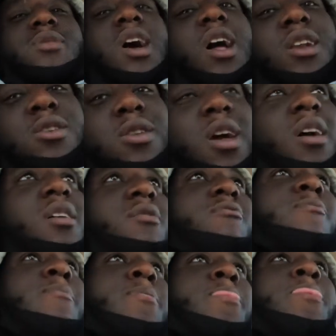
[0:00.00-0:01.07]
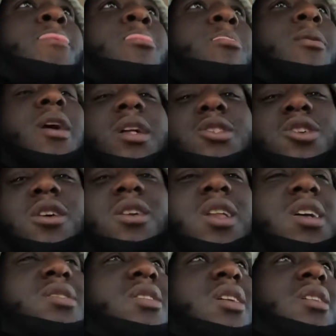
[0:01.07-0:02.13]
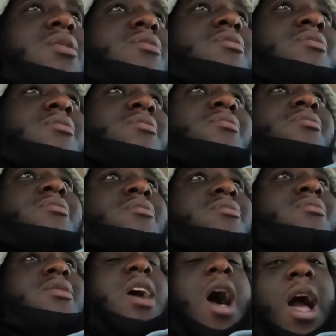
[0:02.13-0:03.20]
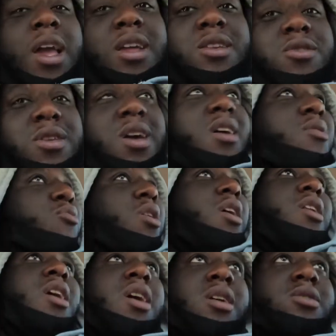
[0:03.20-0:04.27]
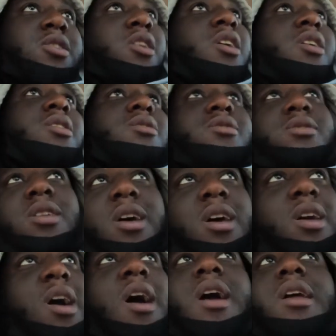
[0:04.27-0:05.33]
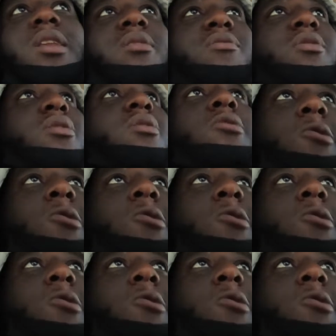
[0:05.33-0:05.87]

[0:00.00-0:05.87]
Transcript: I do that? I talk like that? I can do that? Like, that's crazy. Like, I didn't even know.